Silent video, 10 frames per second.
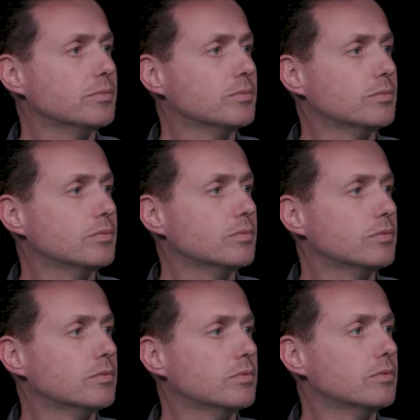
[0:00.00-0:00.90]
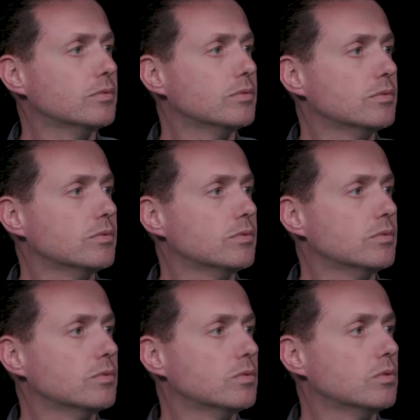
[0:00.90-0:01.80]

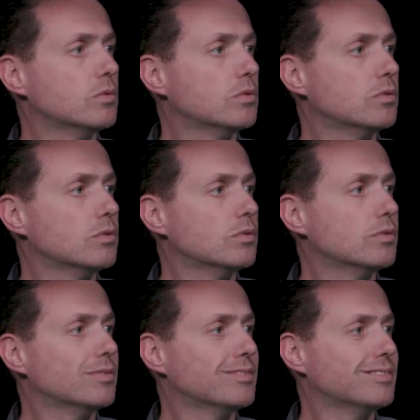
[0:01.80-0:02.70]
[no speech]